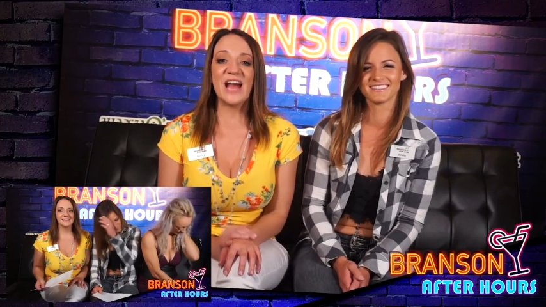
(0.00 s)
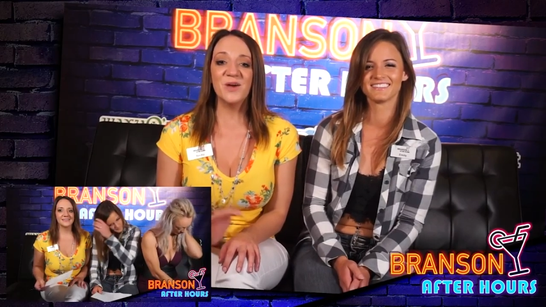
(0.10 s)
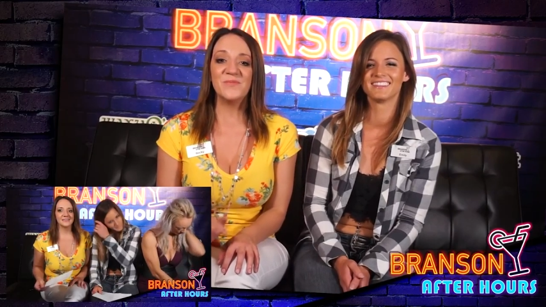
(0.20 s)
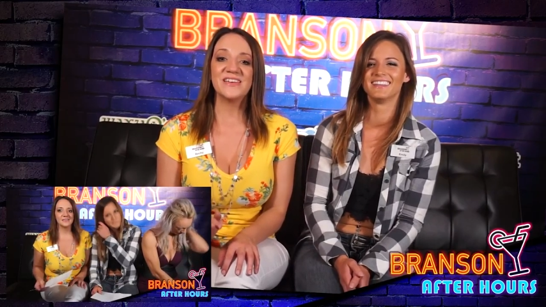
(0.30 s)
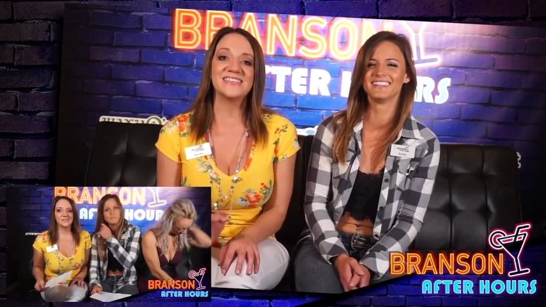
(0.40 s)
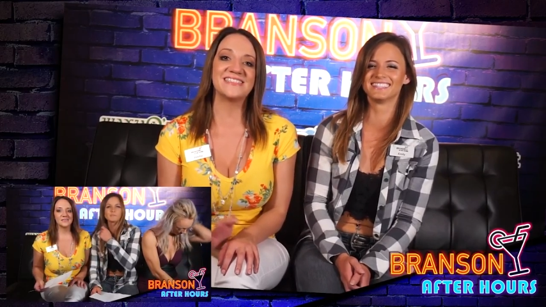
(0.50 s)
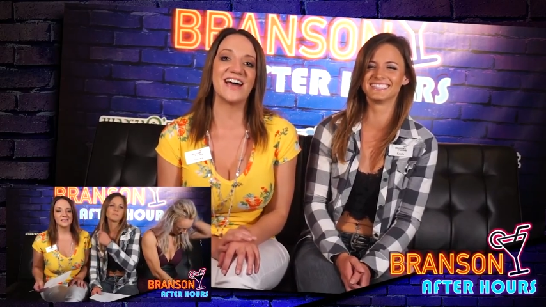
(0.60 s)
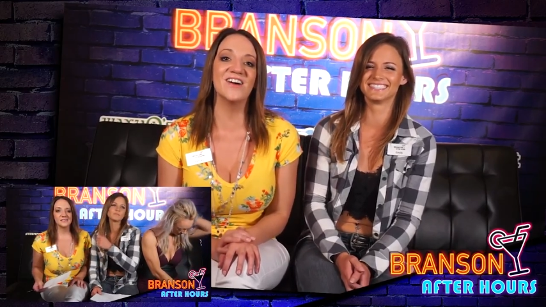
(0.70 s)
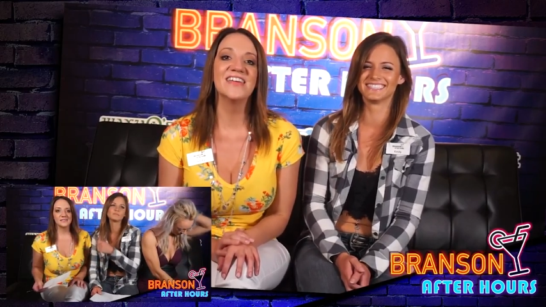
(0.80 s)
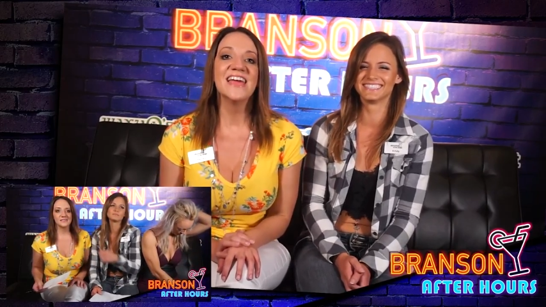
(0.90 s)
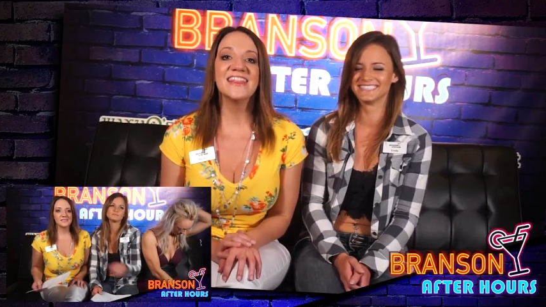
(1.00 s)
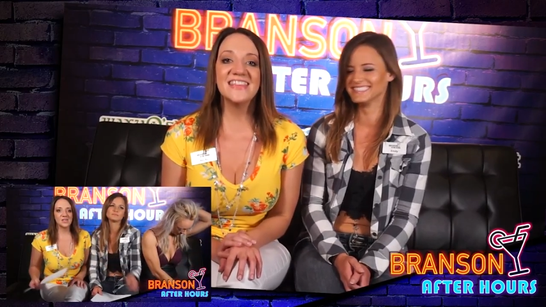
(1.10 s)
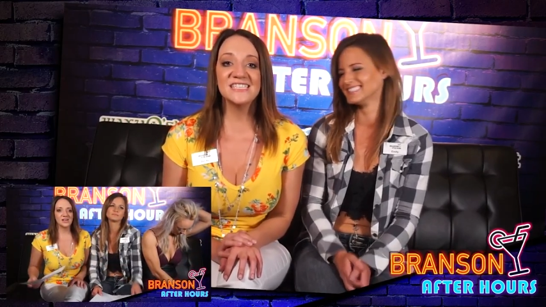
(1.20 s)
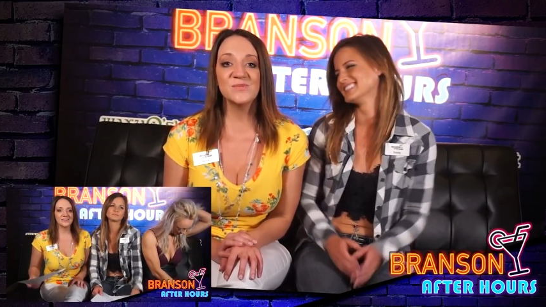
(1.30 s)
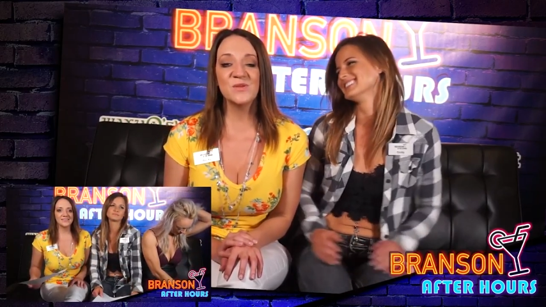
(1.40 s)
Speaker 1: to be helping us out
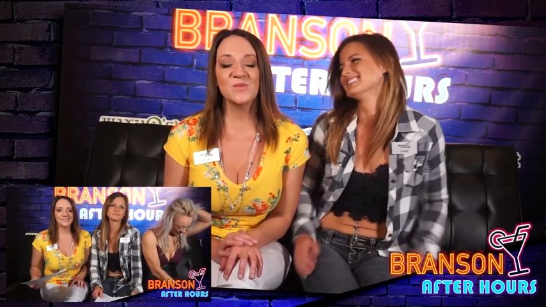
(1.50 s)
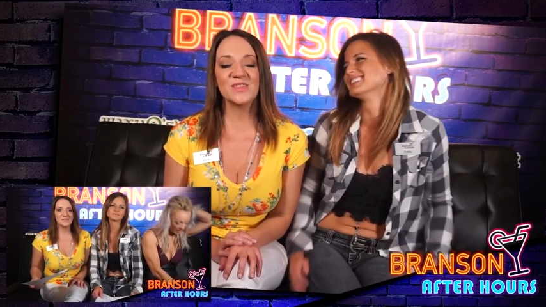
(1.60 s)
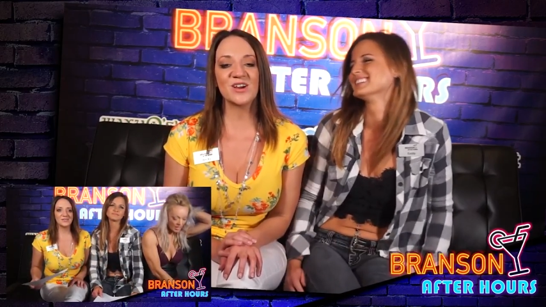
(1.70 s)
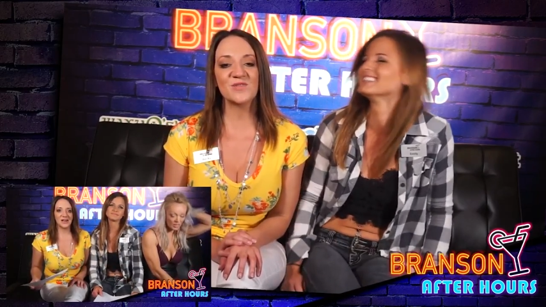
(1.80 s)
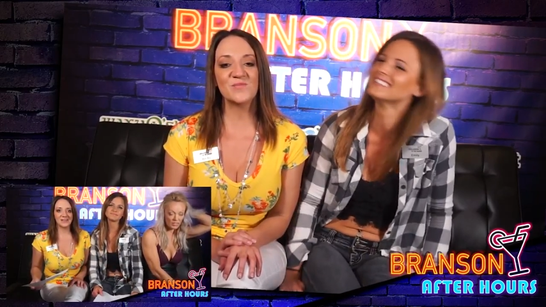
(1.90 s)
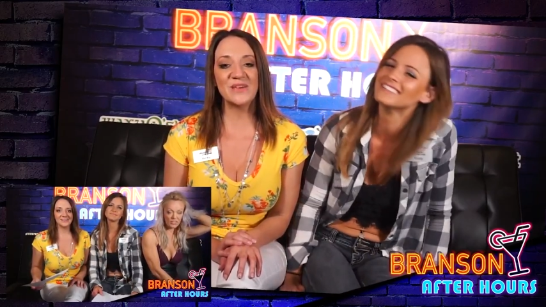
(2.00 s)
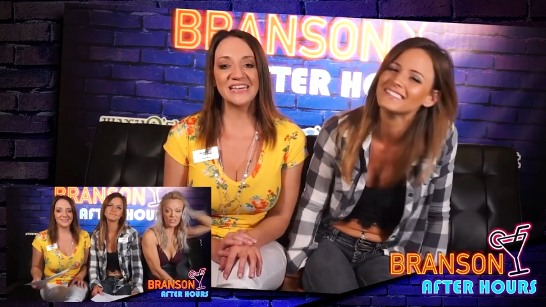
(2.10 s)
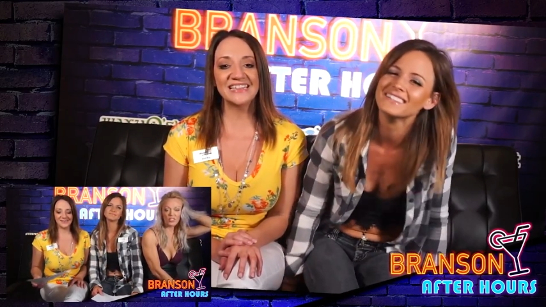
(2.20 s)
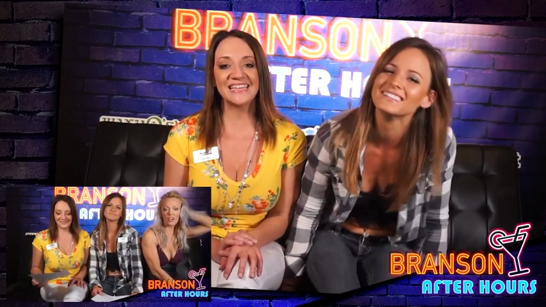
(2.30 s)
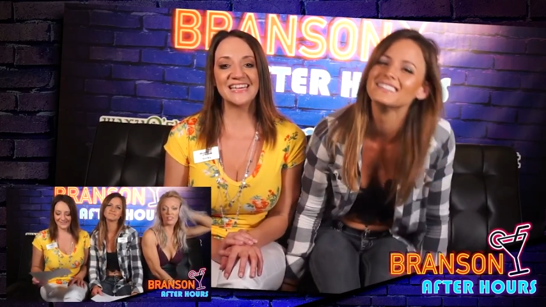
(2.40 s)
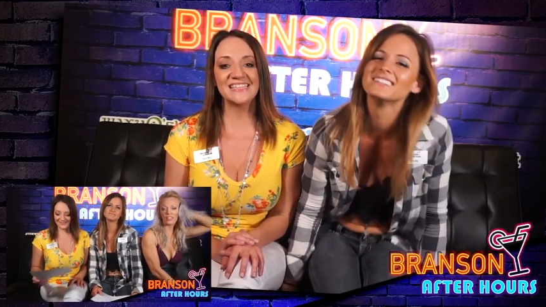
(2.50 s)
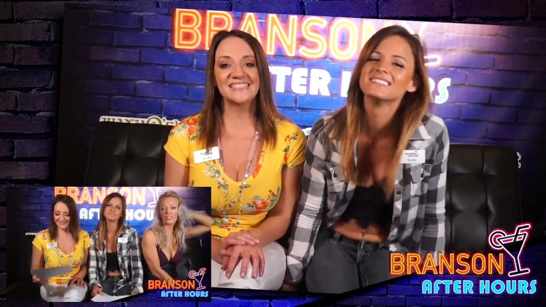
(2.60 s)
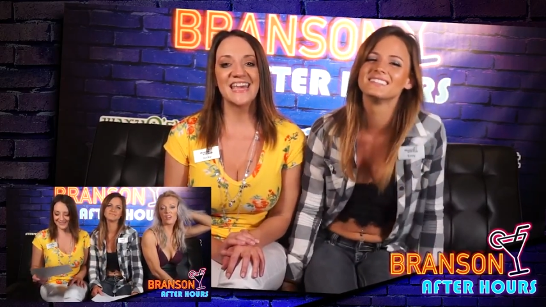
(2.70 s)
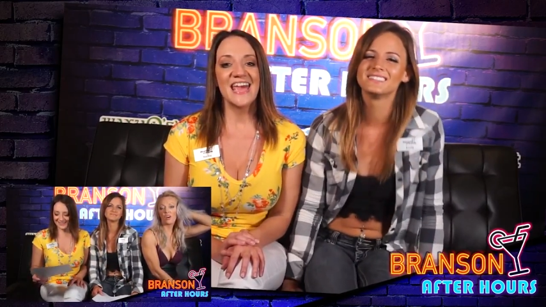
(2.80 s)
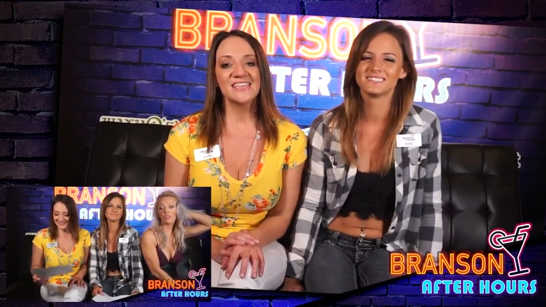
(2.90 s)
this week with our big
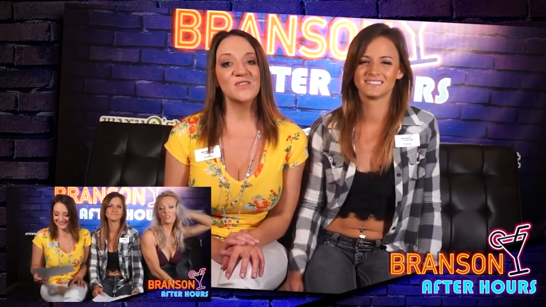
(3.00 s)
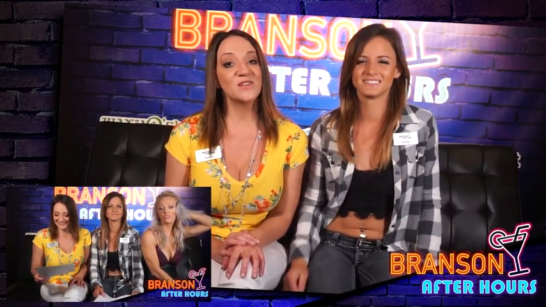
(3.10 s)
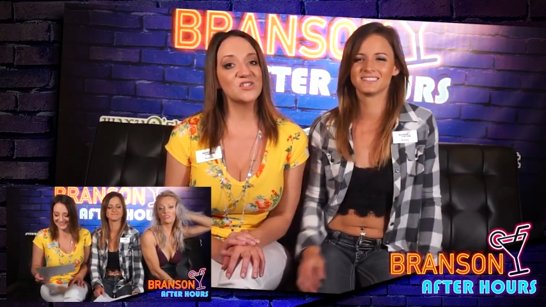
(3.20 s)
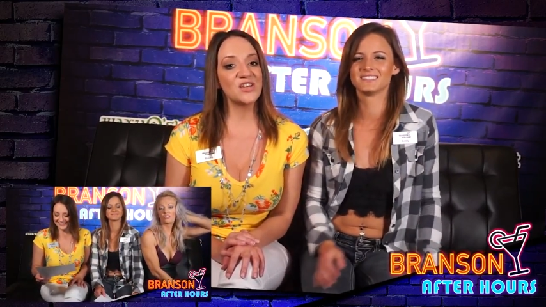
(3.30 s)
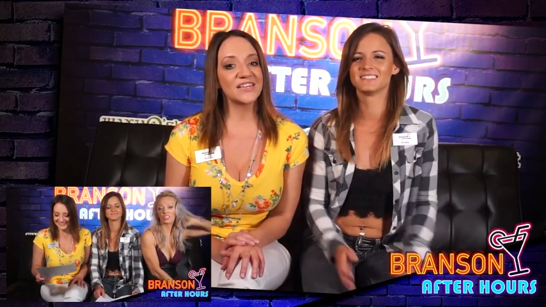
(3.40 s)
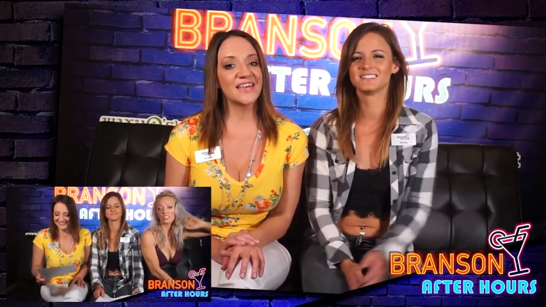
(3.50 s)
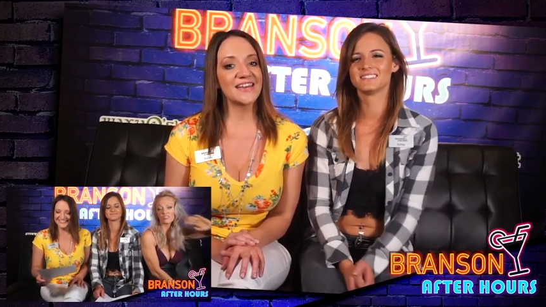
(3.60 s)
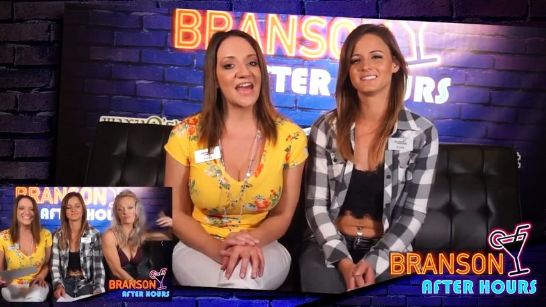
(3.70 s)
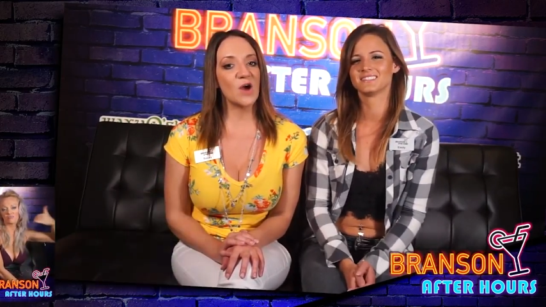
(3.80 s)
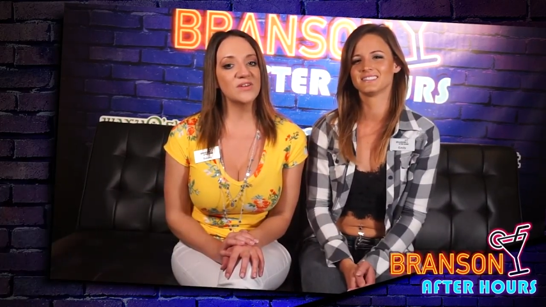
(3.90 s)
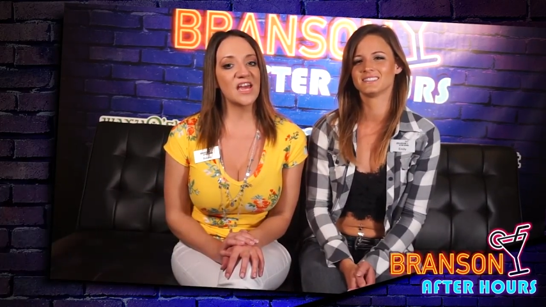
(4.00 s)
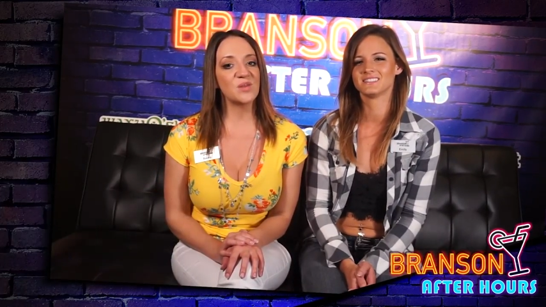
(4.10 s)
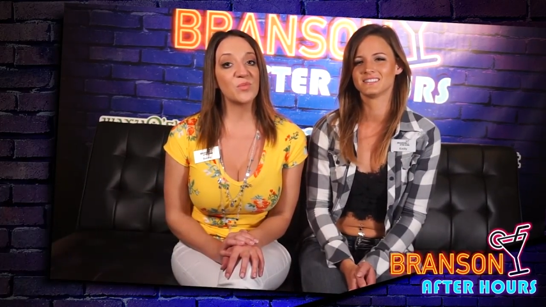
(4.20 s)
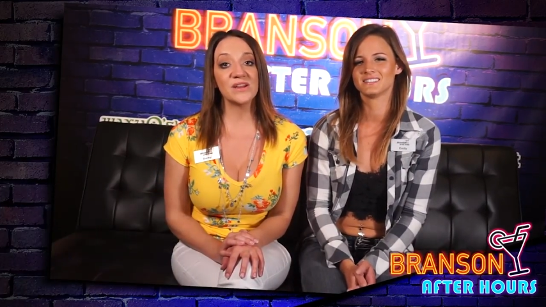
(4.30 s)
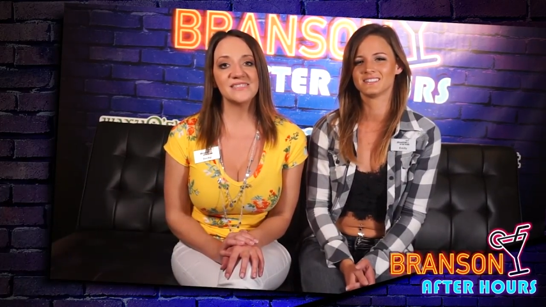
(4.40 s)
list. So you can check that
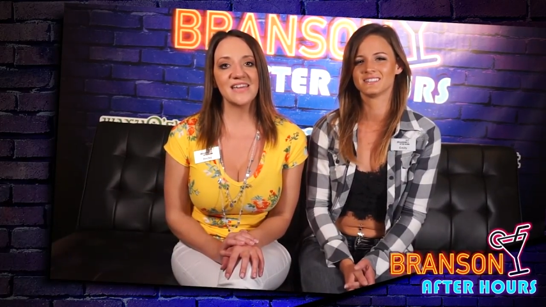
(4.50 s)
out at